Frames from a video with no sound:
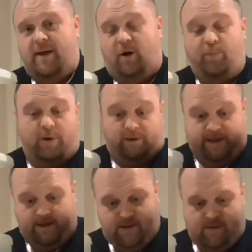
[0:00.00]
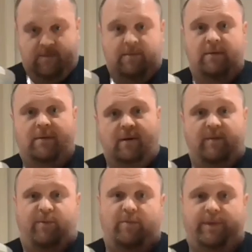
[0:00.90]
I'll put a link
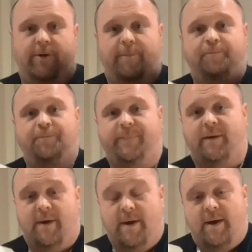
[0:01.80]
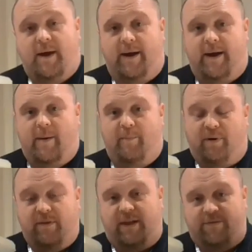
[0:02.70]
at the bottom here.
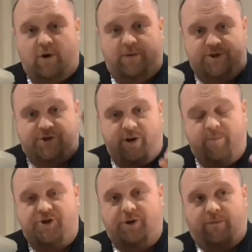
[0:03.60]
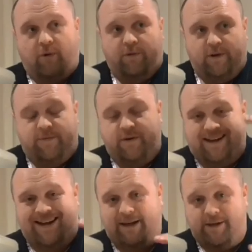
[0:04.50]
But they've got a description of all the
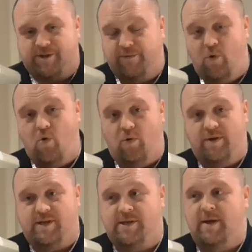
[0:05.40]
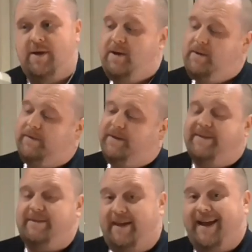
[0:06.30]
different kinds of oats. Now,
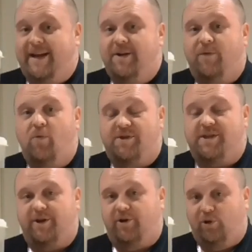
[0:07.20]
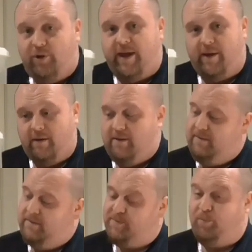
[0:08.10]
the kind of oats that you're looking
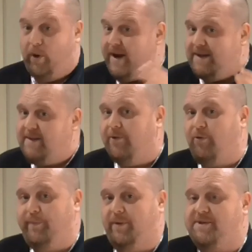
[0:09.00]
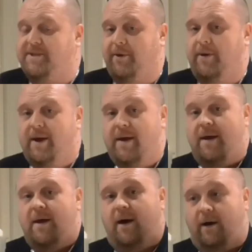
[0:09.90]
to put into your oatmeal stout
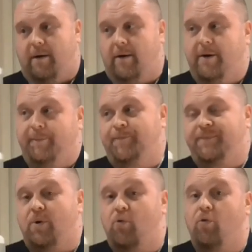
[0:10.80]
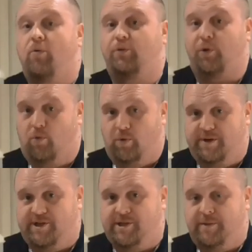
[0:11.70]
are rolled
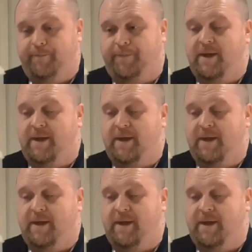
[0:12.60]
oats,